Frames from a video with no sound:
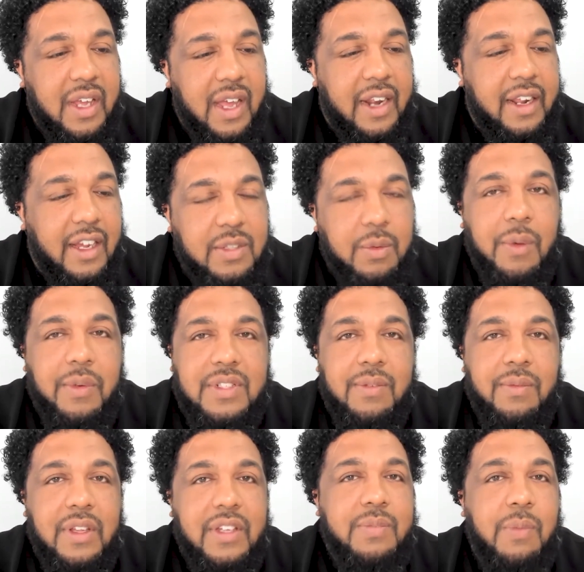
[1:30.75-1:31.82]
and I got to work with
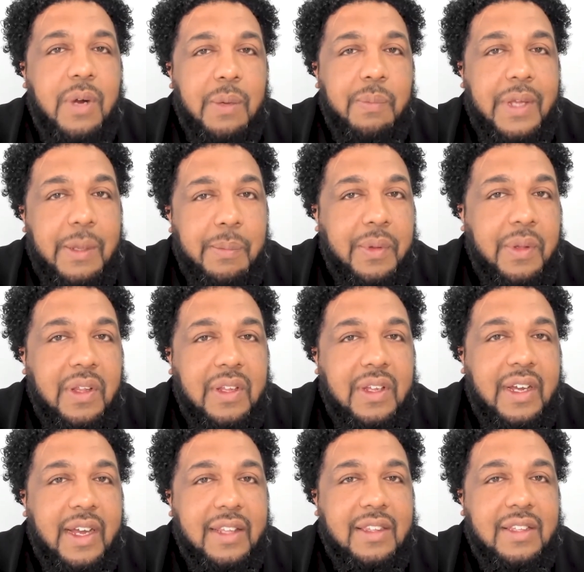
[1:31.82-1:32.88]
some really smart people
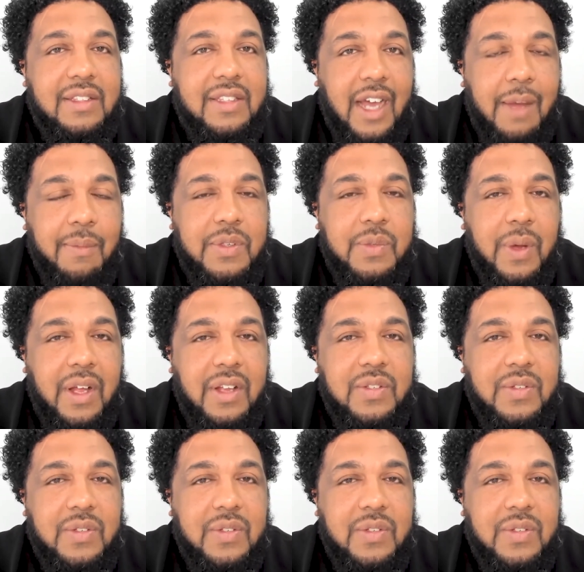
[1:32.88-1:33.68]
at the time as well.